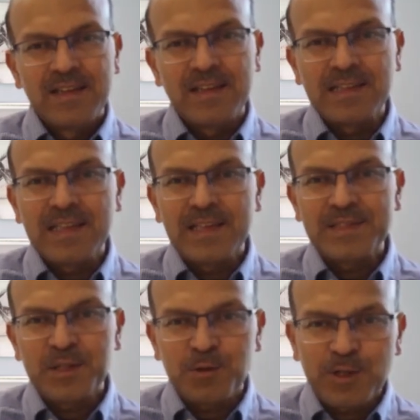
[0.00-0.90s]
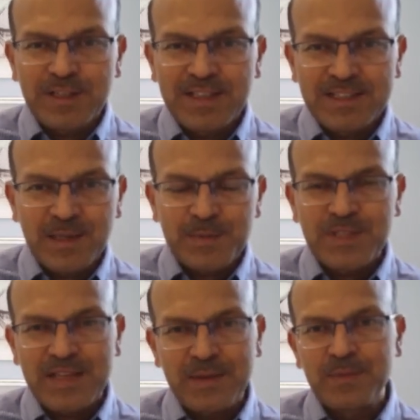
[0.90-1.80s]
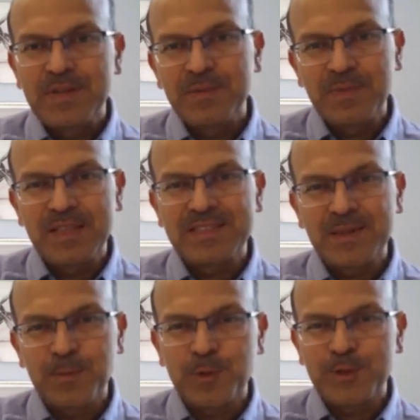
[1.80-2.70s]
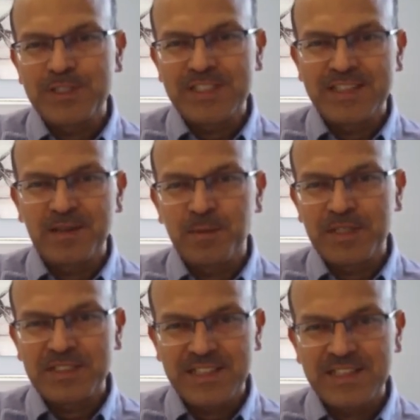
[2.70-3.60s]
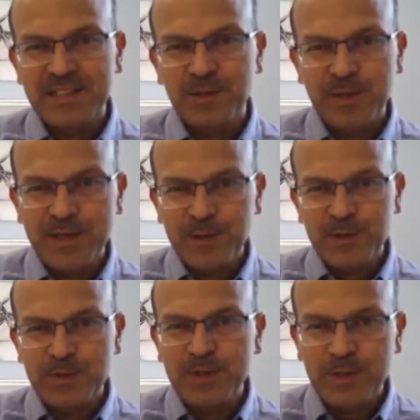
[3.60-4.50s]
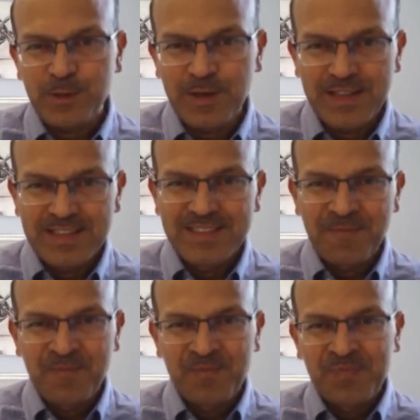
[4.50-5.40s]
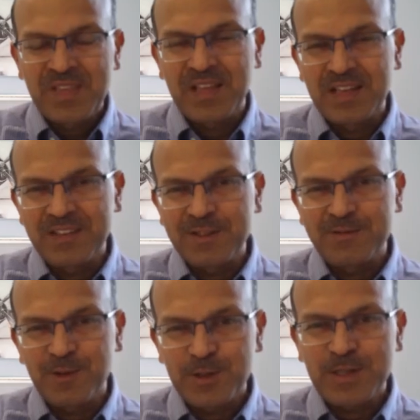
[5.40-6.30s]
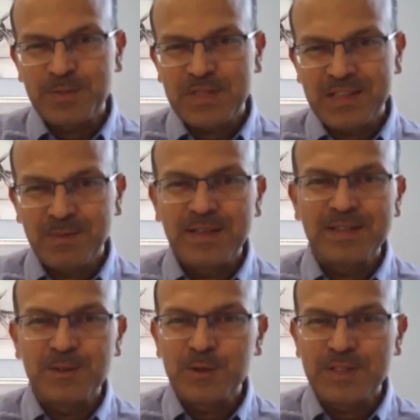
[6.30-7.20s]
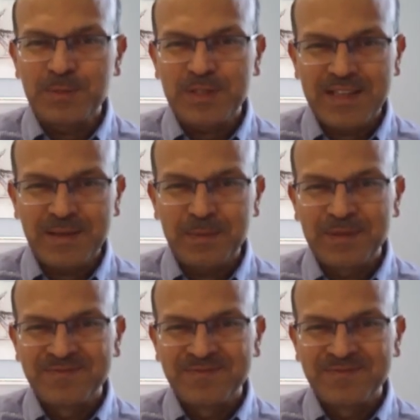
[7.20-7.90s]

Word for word: In case you have already subscribed, please support the channel by sharing the videos with your colleagues. And if you have not subscribed, please do subscribe